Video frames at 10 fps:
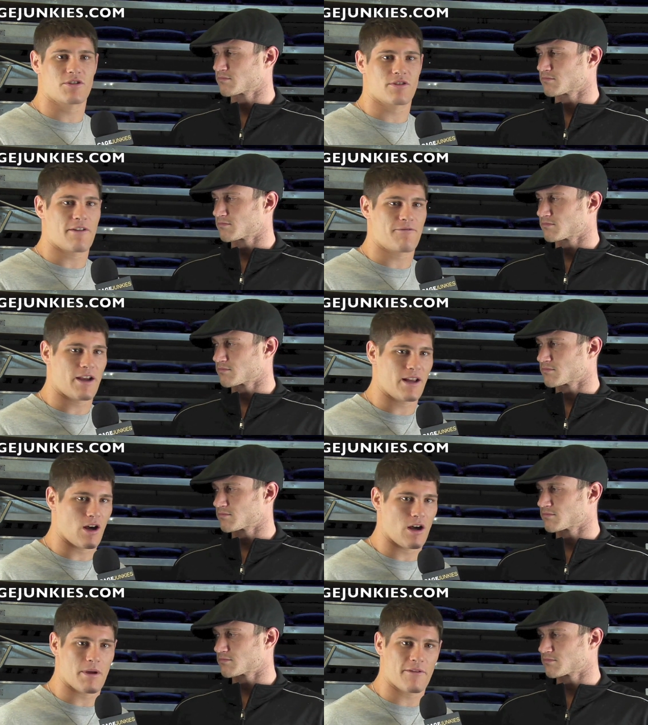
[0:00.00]
Speaker 1: was a great fight.
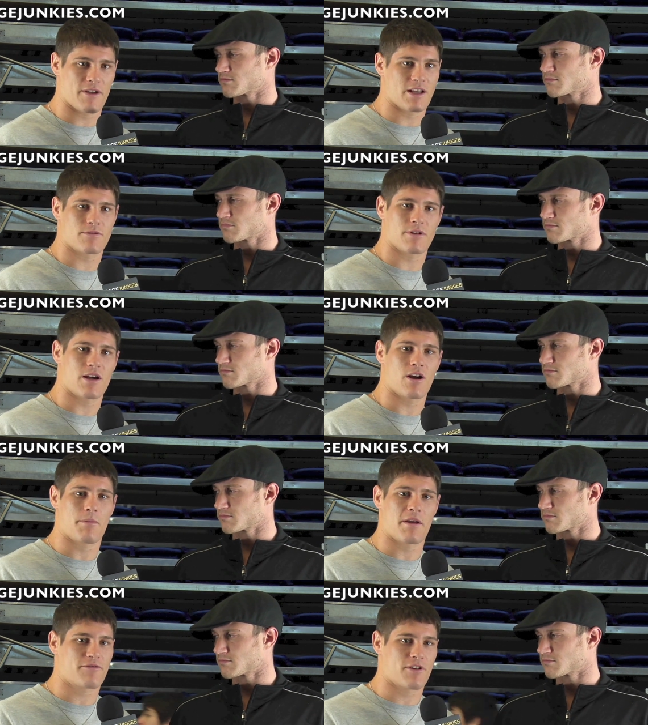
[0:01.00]
All my fans were there,
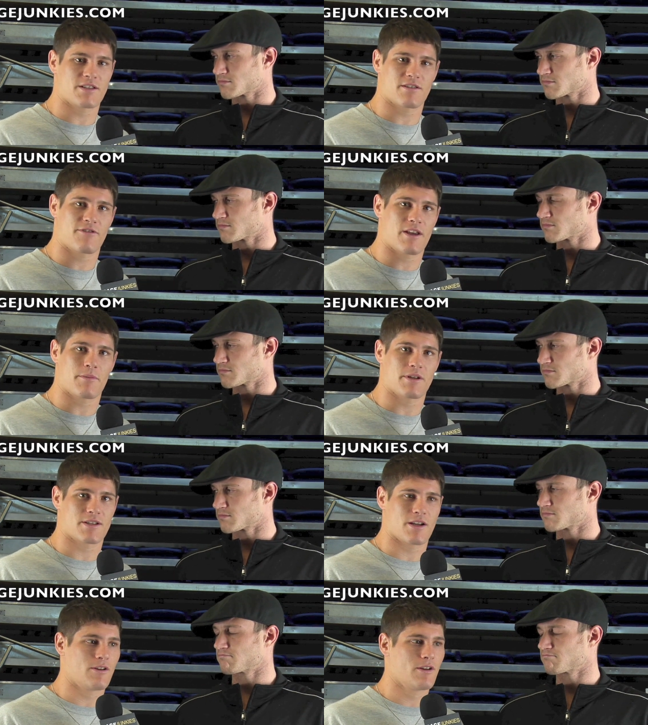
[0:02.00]
all my friends and family.
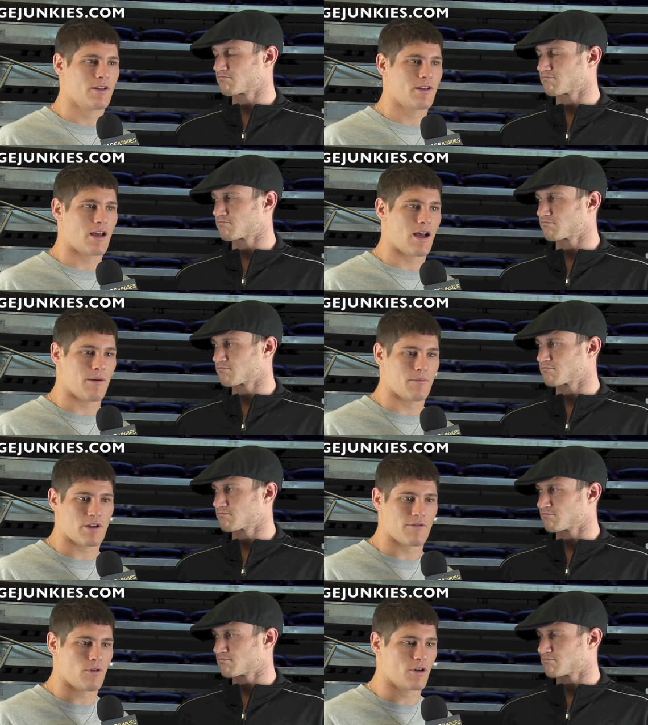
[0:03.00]
So I'm um,
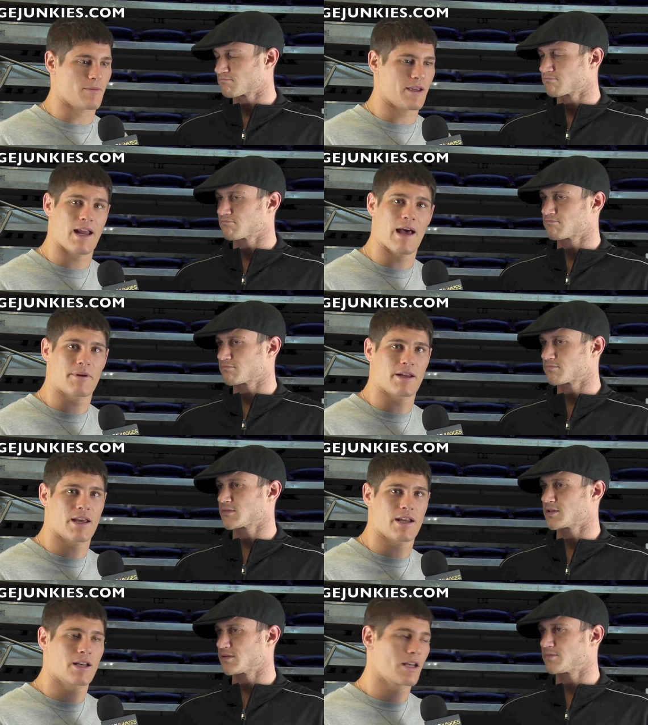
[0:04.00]
looking forward to make it happen
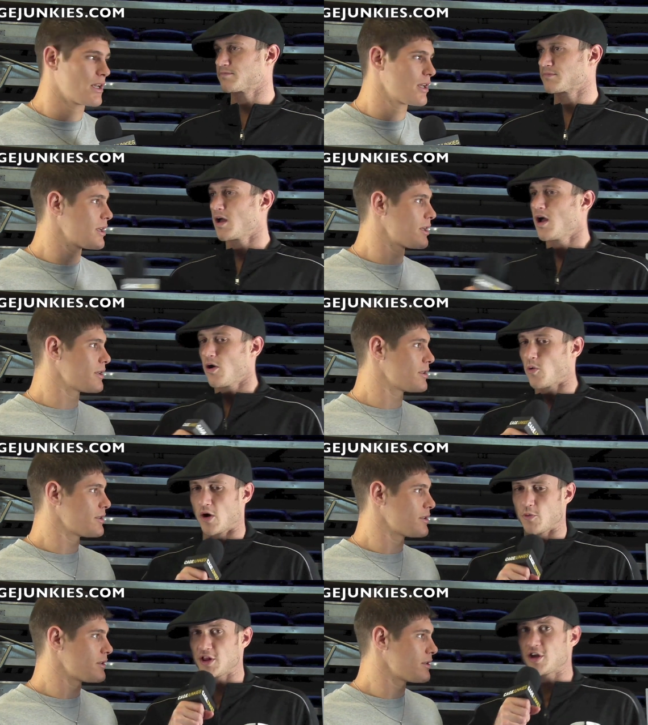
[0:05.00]
again.
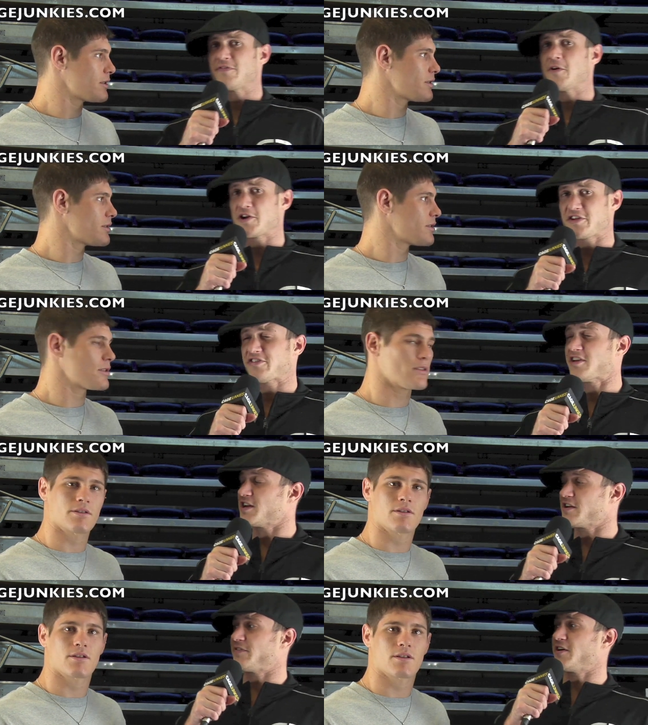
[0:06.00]
Speaker 2: Well, we look forward to
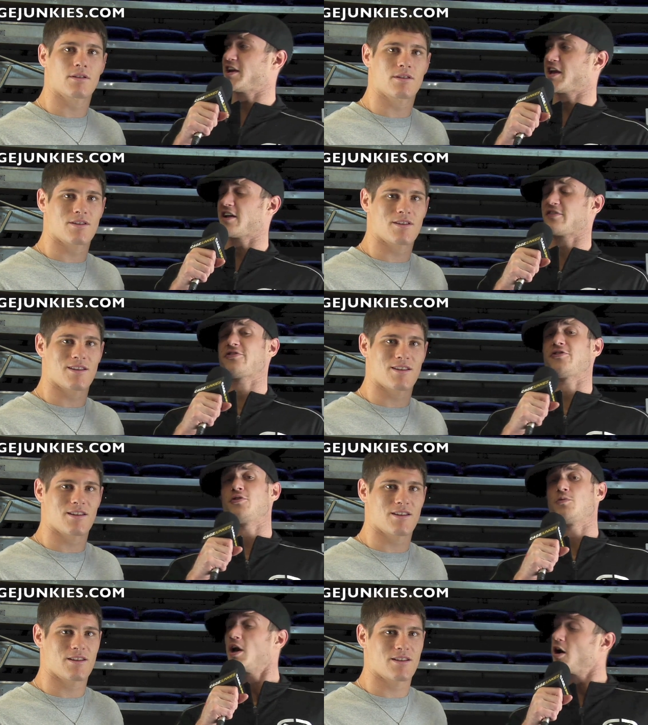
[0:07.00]
seeing you fight again
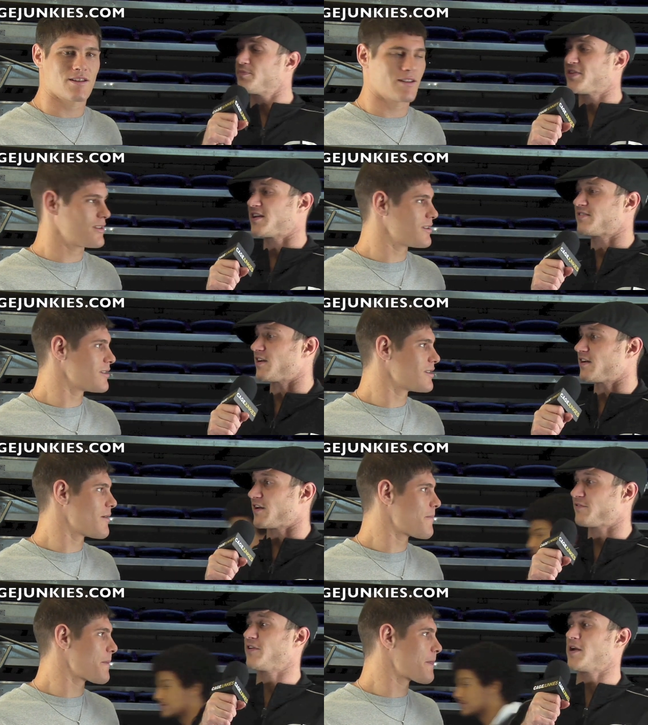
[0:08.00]
soon. We hope that uh,
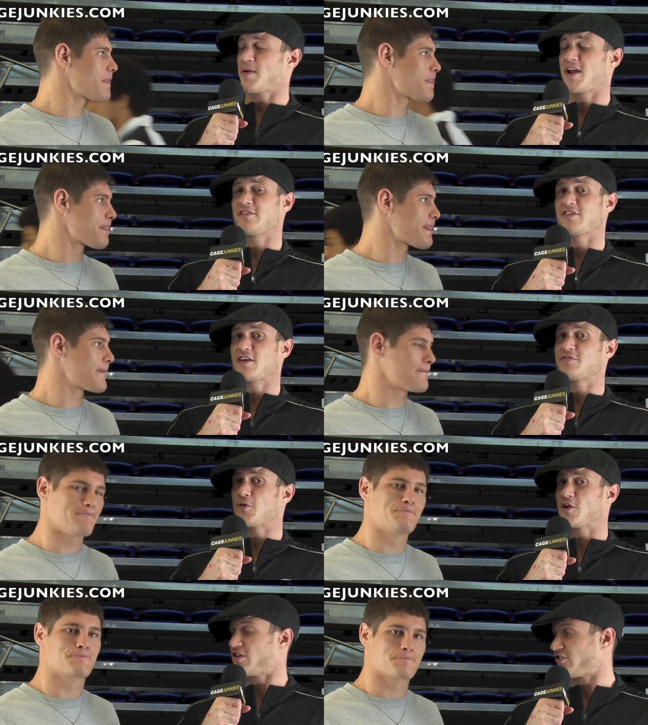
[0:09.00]
that fight pans out
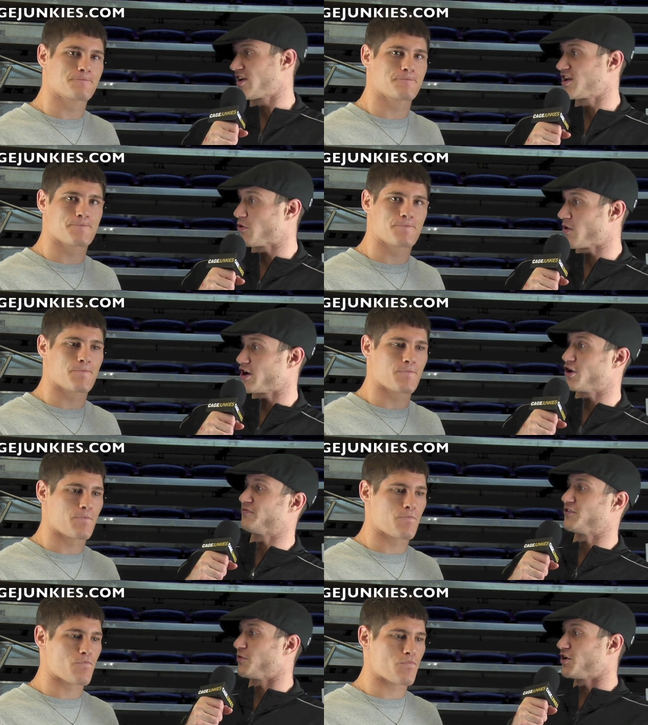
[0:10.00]
for you in January.
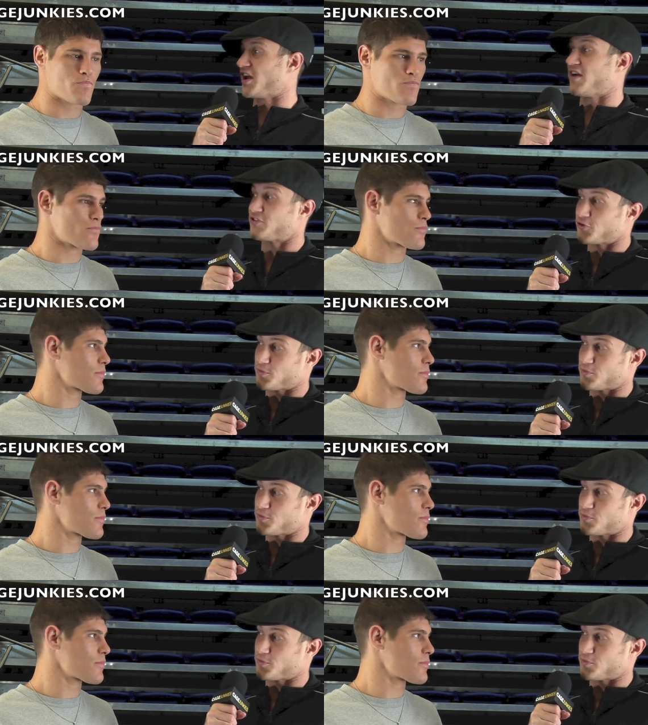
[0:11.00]
Hopefully, we don't have too